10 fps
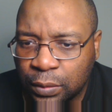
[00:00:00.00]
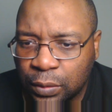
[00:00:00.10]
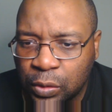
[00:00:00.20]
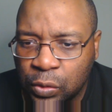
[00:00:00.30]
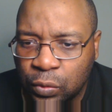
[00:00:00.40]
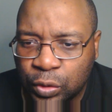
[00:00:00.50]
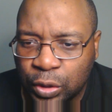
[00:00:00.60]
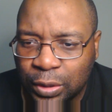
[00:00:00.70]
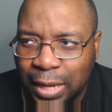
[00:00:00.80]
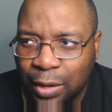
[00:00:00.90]
You
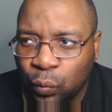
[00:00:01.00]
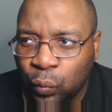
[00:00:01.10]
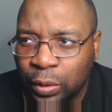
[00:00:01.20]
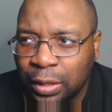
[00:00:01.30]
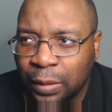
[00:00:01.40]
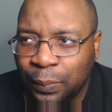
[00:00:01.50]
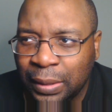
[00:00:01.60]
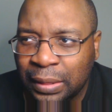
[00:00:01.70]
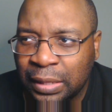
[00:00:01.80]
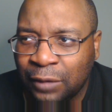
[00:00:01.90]
should not really be
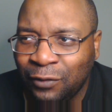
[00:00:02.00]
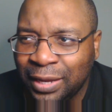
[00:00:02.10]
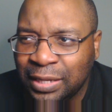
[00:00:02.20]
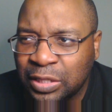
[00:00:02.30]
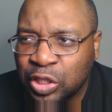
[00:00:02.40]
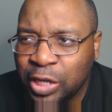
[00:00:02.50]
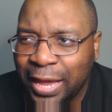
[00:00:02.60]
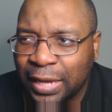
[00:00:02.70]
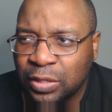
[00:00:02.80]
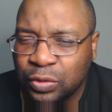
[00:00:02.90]
living check to